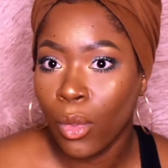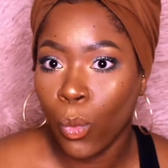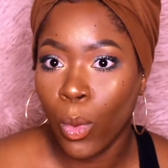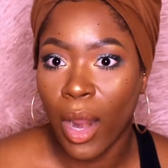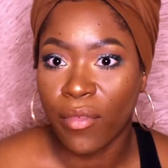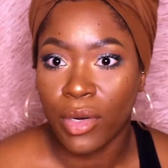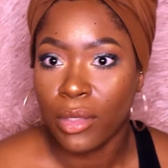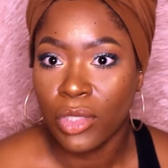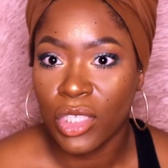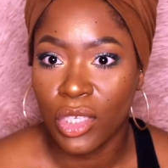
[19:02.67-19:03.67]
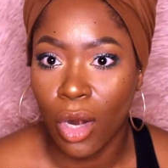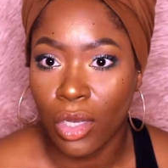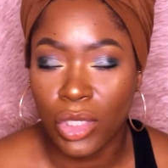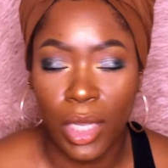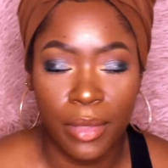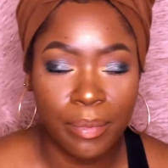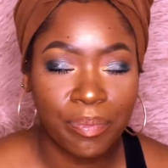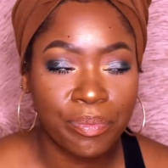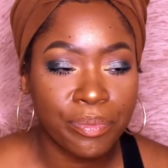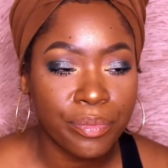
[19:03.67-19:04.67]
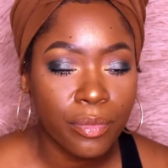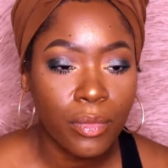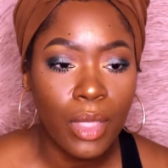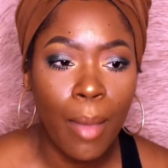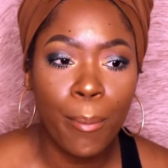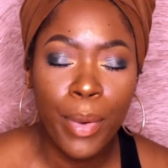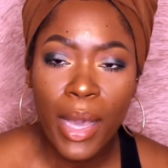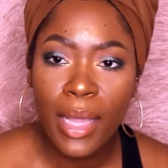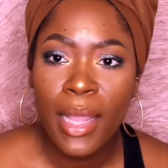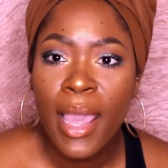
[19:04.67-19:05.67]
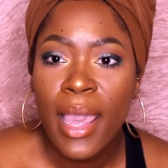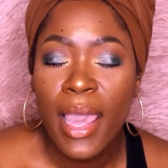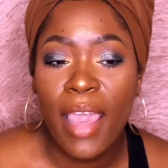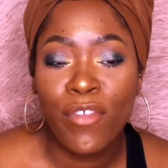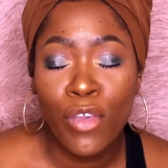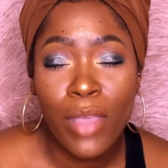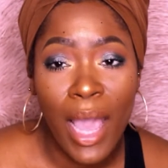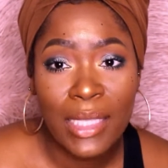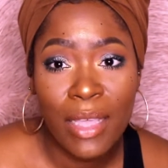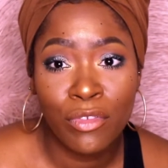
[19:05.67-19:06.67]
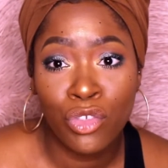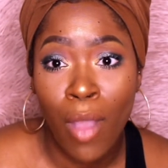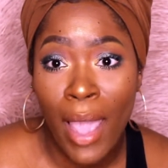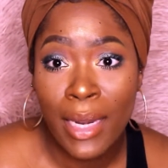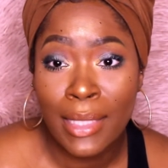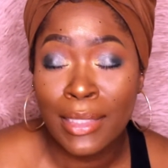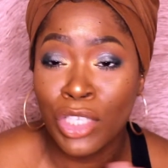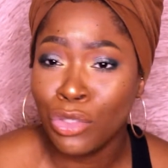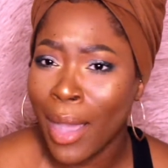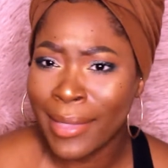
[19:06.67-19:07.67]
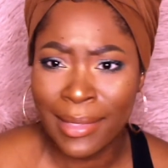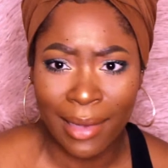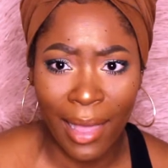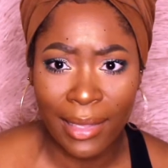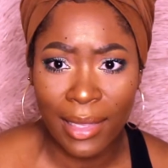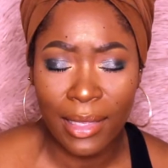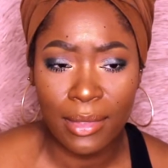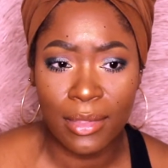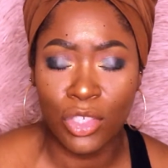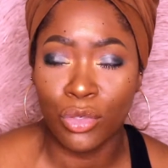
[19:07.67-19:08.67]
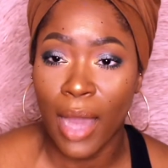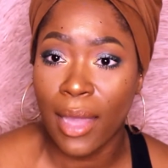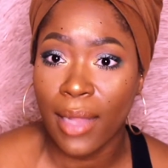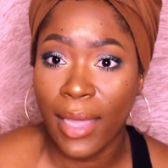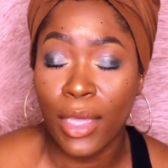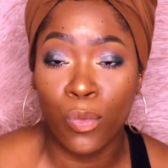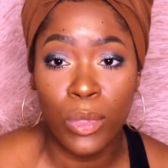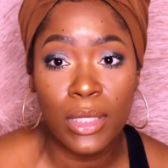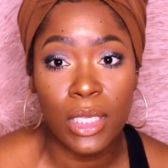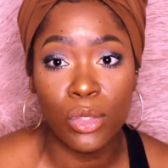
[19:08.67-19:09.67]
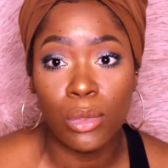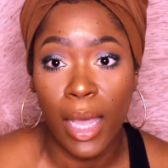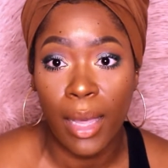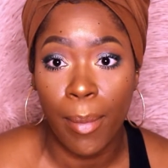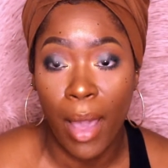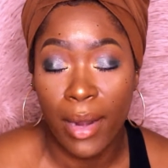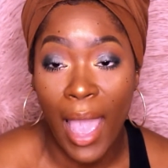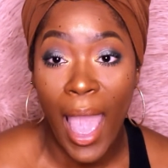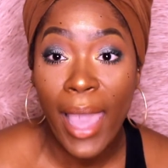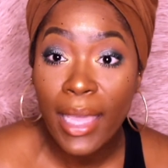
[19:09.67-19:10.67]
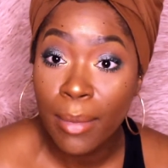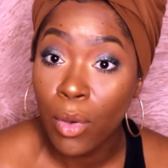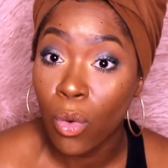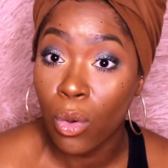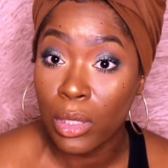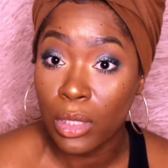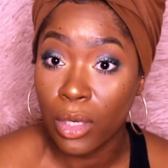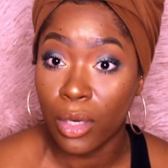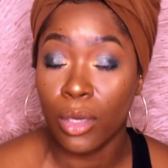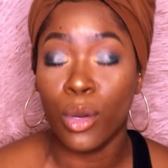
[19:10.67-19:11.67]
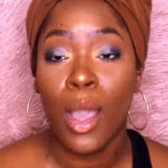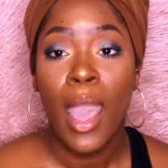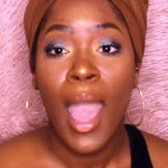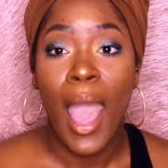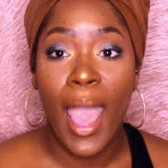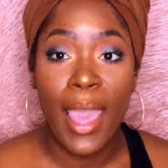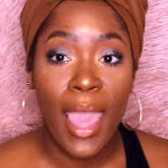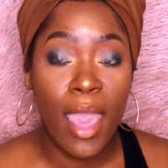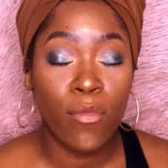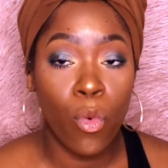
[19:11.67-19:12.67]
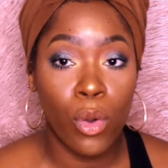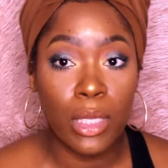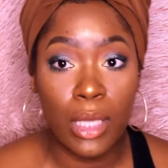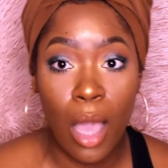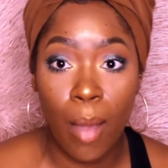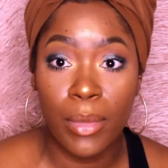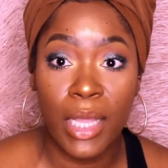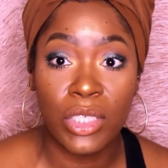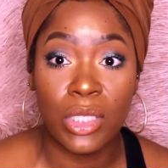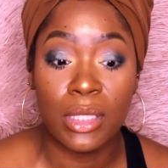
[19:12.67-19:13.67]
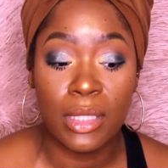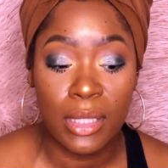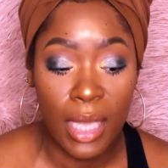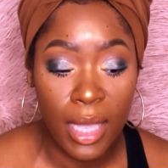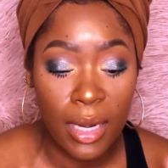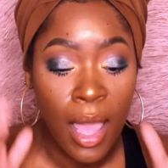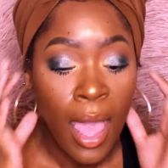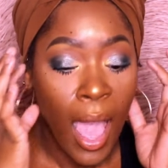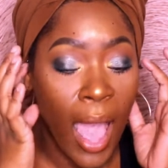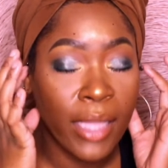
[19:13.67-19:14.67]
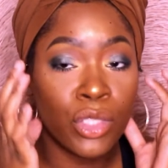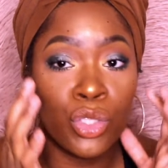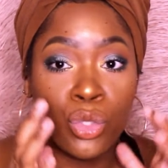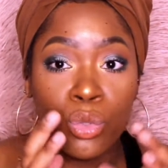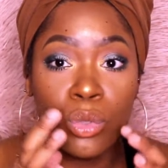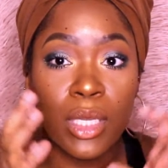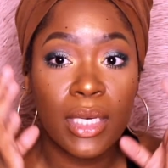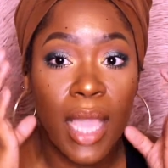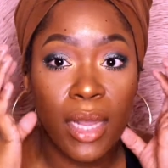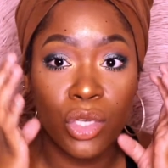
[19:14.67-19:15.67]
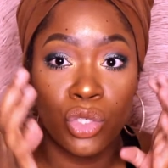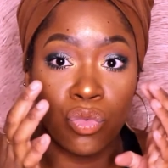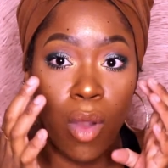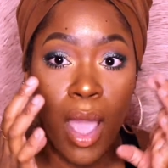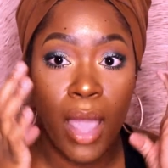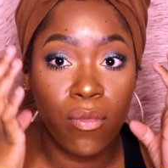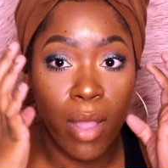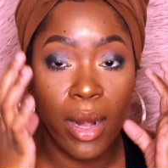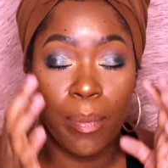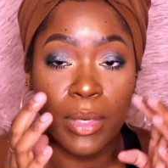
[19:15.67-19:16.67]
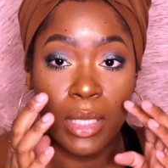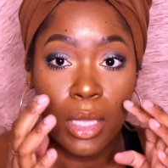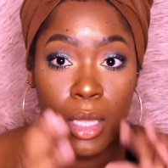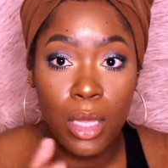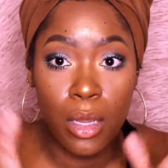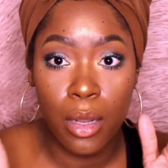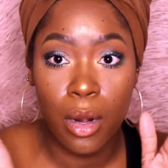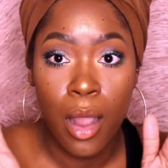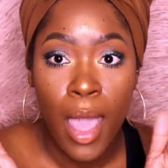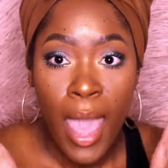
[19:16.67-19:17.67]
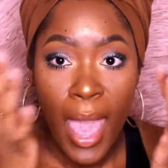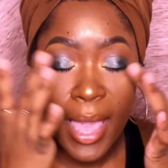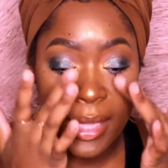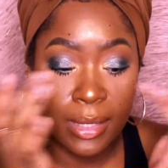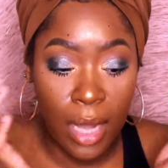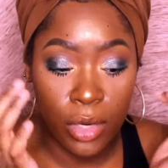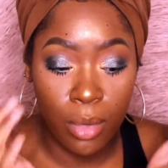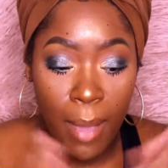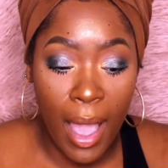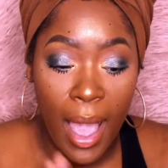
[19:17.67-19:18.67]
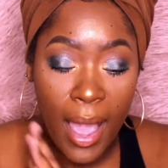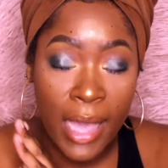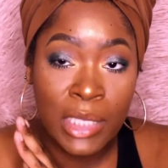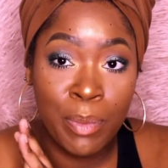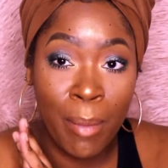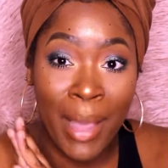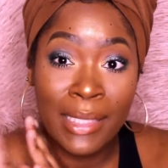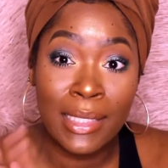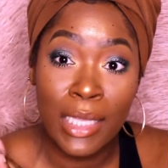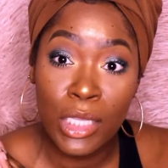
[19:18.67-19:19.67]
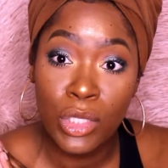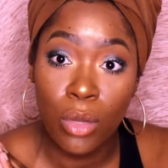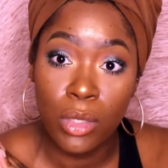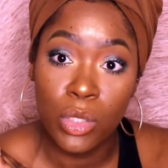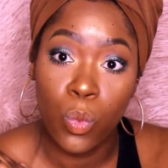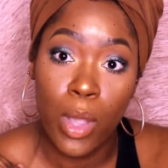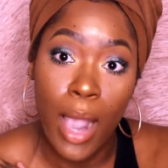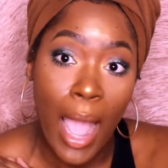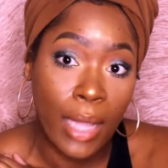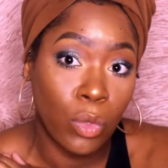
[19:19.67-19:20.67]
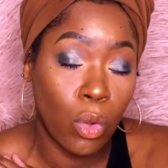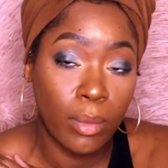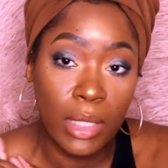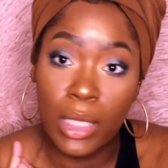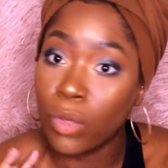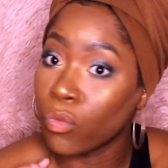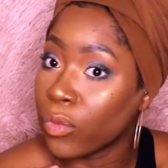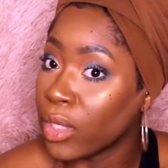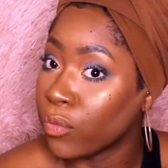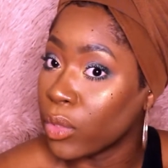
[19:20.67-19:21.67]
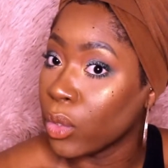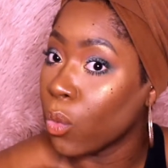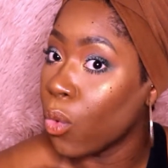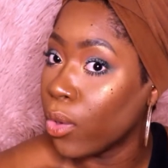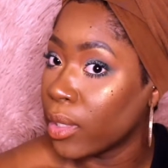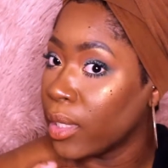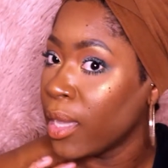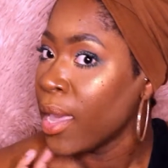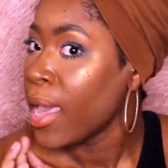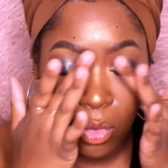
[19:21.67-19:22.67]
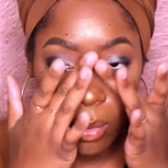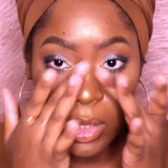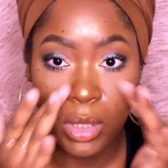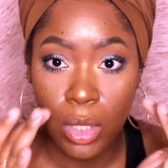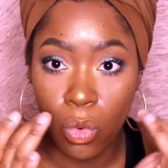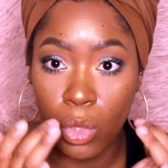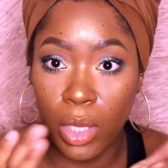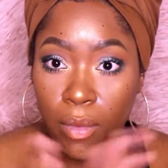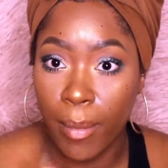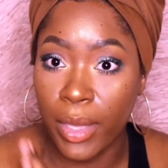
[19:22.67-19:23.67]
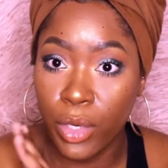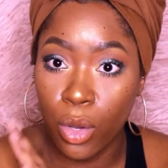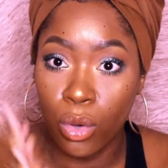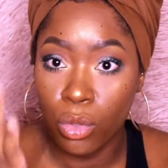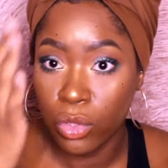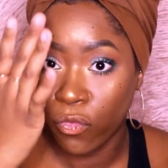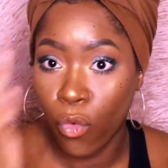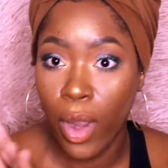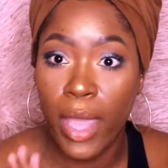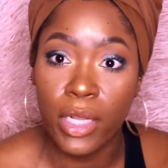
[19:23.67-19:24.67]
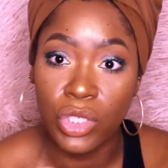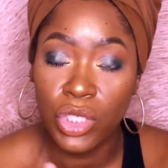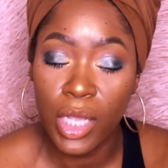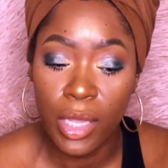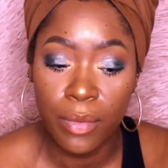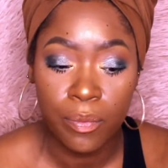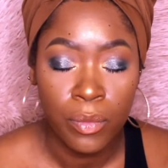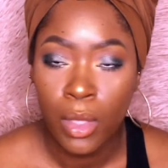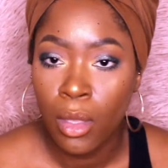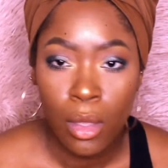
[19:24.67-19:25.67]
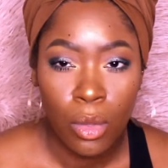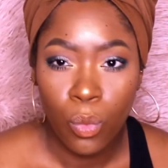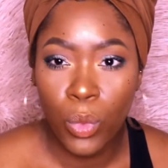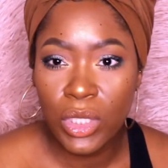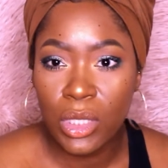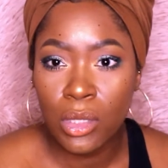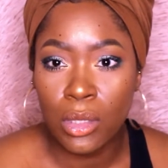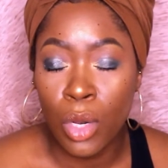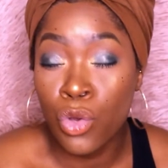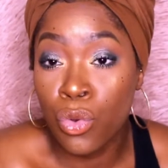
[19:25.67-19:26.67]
whatever, just a darker shade. But if you guys have tried it, did you guys like it? Did you not like it? What didn't you like about it? I am an oily girl. I have oily combination skin. I do get kind of dry right up in here and under my eyes, but my T-zone is where I normally get really, really oily. I normally just get oily around my nose, forehead, and chin, which is,